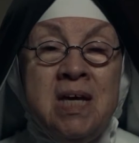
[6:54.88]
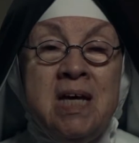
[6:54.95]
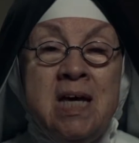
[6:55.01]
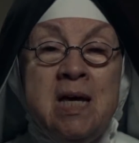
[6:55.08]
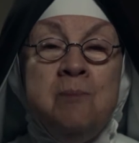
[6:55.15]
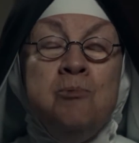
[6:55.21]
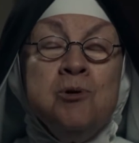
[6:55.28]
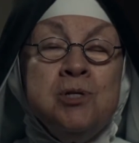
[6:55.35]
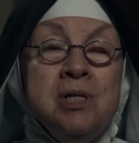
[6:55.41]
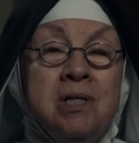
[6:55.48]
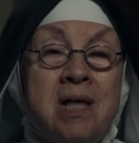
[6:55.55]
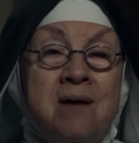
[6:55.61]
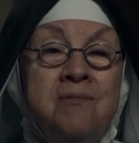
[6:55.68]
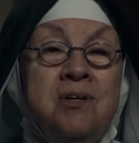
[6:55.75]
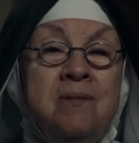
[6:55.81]
Hebrews
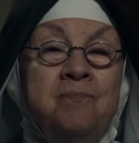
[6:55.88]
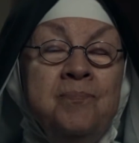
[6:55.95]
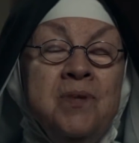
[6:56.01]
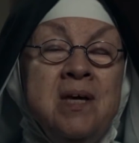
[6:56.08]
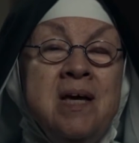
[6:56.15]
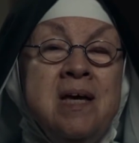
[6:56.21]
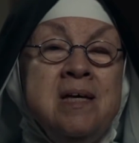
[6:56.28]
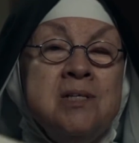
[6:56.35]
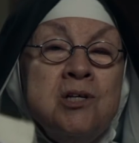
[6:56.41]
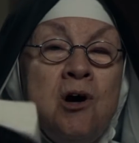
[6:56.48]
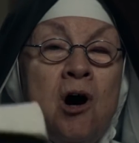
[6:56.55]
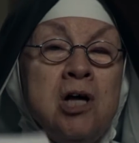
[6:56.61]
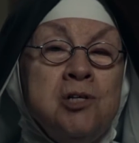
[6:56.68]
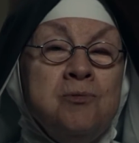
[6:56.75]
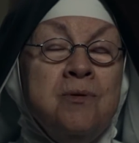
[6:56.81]
11 is
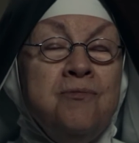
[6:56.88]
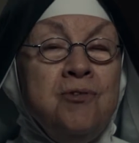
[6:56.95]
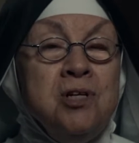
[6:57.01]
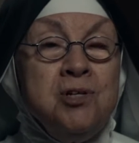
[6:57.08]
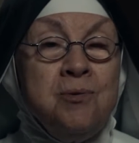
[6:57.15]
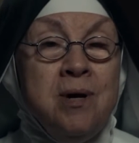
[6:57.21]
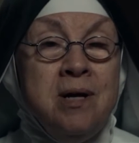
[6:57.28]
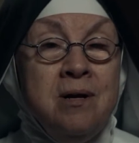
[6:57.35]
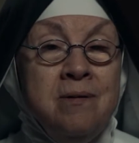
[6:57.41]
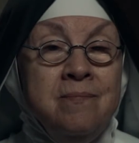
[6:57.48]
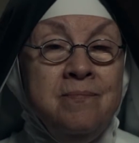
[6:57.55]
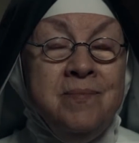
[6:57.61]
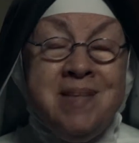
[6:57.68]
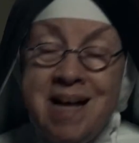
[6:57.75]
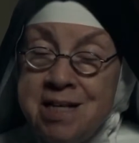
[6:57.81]
God's refrigerator.
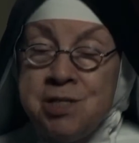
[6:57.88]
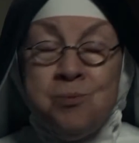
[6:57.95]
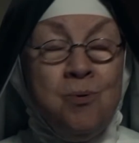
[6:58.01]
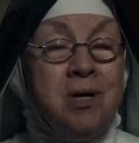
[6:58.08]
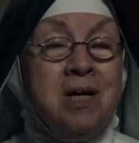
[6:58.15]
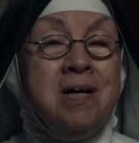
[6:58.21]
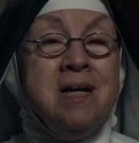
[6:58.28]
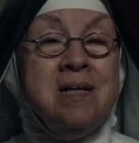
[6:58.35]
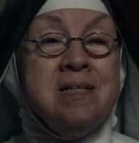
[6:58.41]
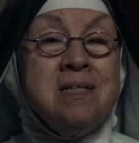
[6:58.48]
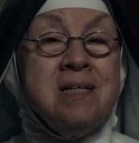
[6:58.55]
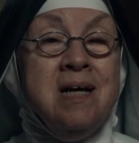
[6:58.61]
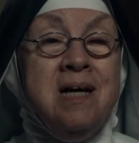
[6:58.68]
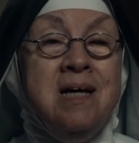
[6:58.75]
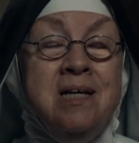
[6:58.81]
That's what it
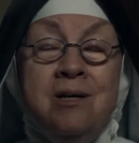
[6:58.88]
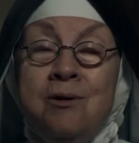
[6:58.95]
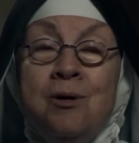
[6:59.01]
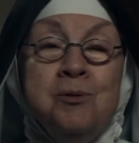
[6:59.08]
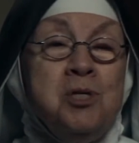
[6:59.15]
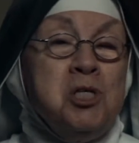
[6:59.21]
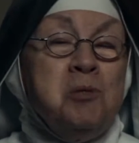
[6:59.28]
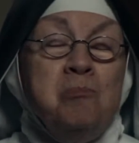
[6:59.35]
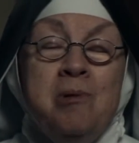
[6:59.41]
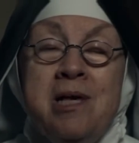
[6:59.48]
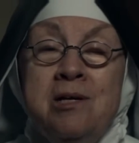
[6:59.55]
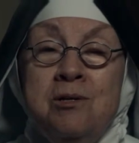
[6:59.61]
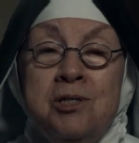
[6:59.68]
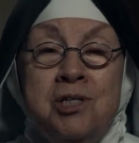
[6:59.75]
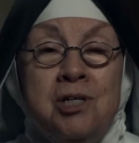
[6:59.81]
is. You don't
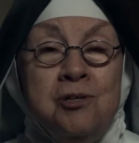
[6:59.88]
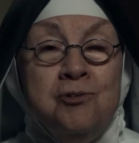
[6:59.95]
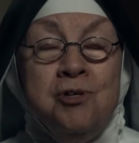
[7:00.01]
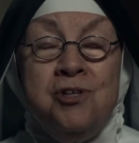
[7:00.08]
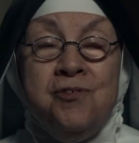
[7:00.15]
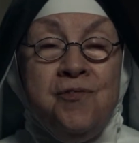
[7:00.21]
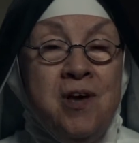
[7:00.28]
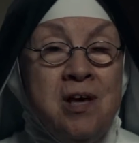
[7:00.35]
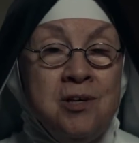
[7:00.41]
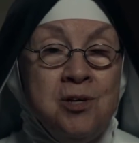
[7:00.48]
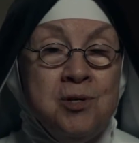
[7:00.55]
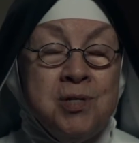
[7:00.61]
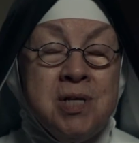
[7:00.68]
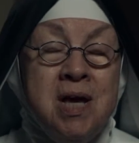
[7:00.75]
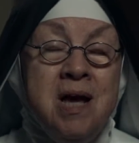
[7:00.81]
display your children's
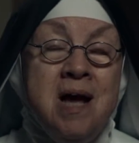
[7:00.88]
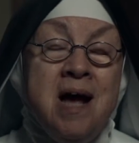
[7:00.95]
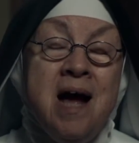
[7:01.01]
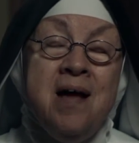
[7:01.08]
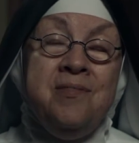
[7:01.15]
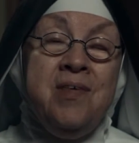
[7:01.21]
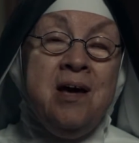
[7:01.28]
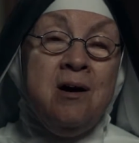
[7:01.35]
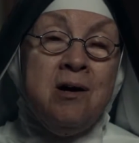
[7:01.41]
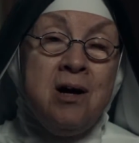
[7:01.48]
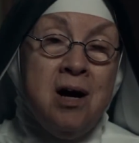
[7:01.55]
failures, and they are